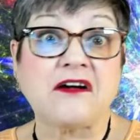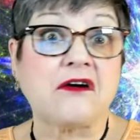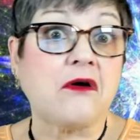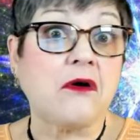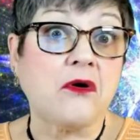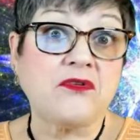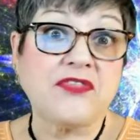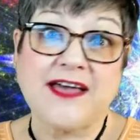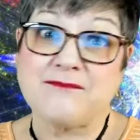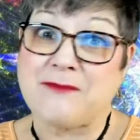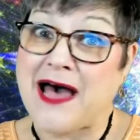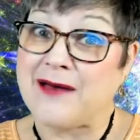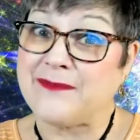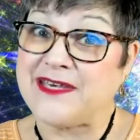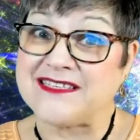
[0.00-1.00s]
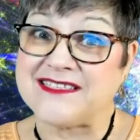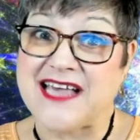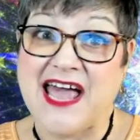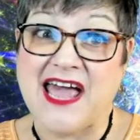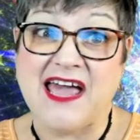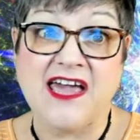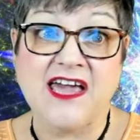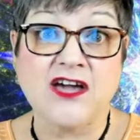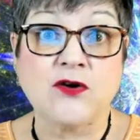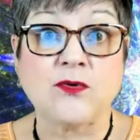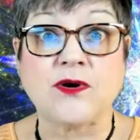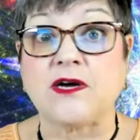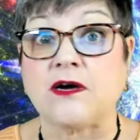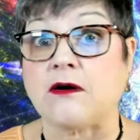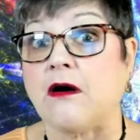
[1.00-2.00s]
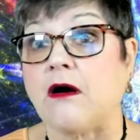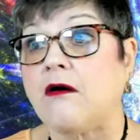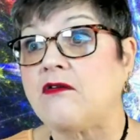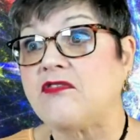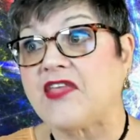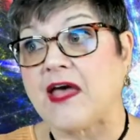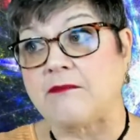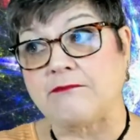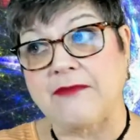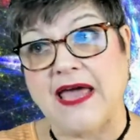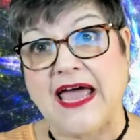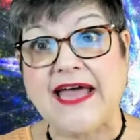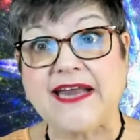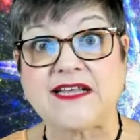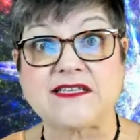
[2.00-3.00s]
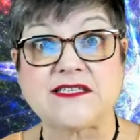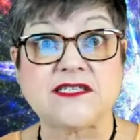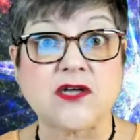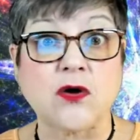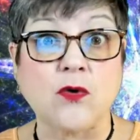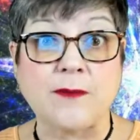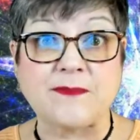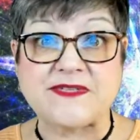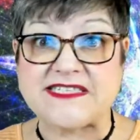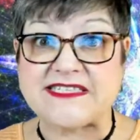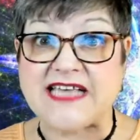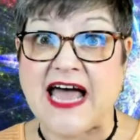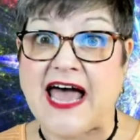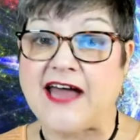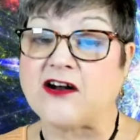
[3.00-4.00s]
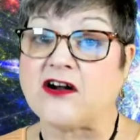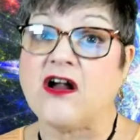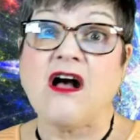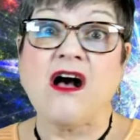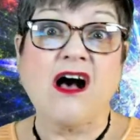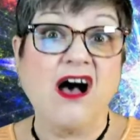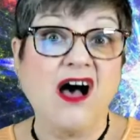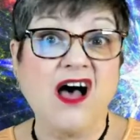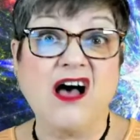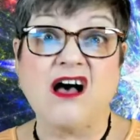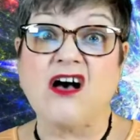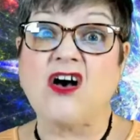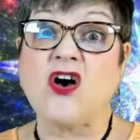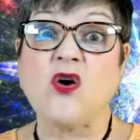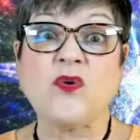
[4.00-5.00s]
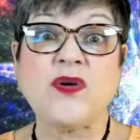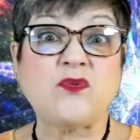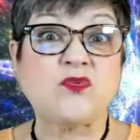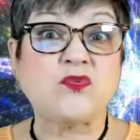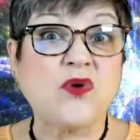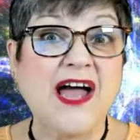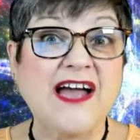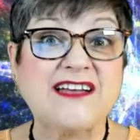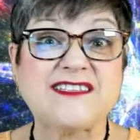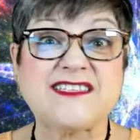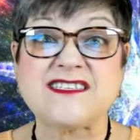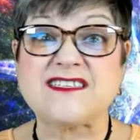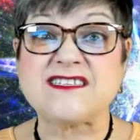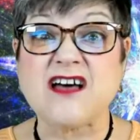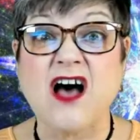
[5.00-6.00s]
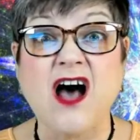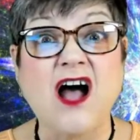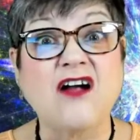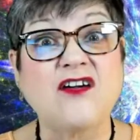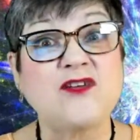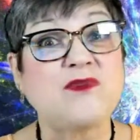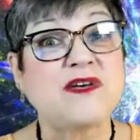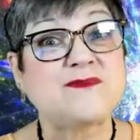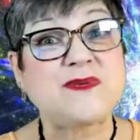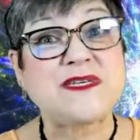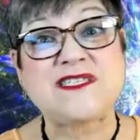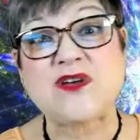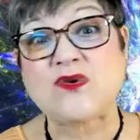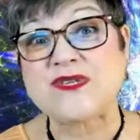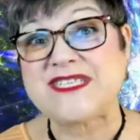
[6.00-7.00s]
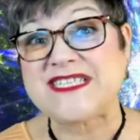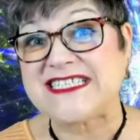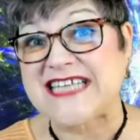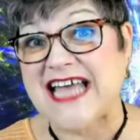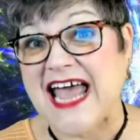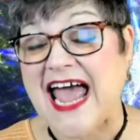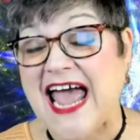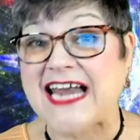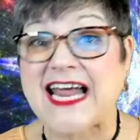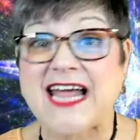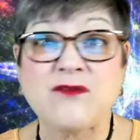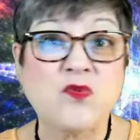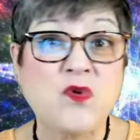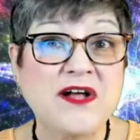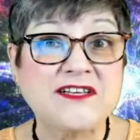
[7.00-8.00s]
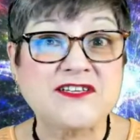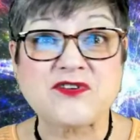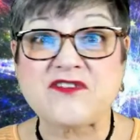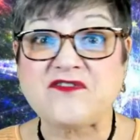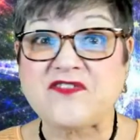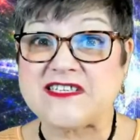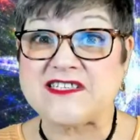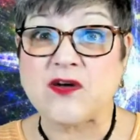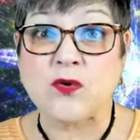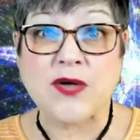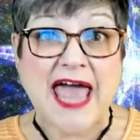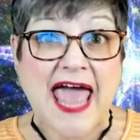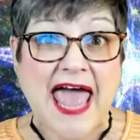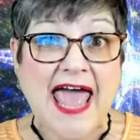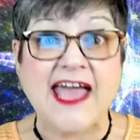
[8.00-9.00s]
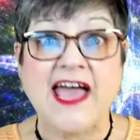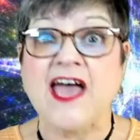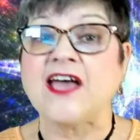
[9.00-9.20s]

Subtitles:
or oh, that mommy is angry, or oh, that man is so upset, or oh, he wrecked his car, he must be so sad, I wonder if he's okay.